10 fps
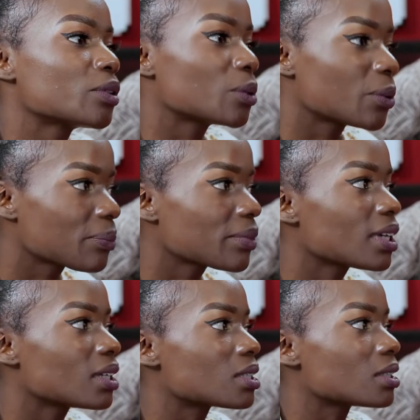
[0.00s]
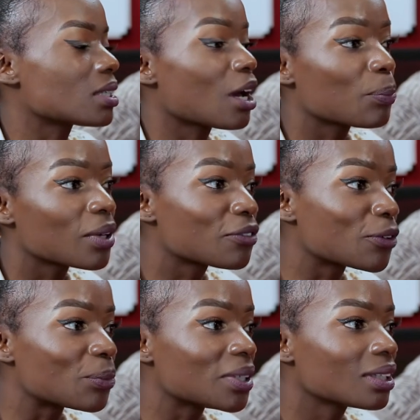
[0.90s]
So, yeah, it happened
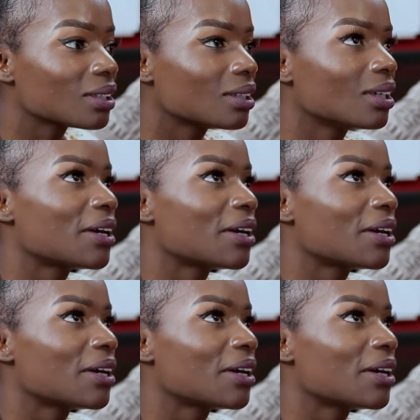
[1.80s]
for me.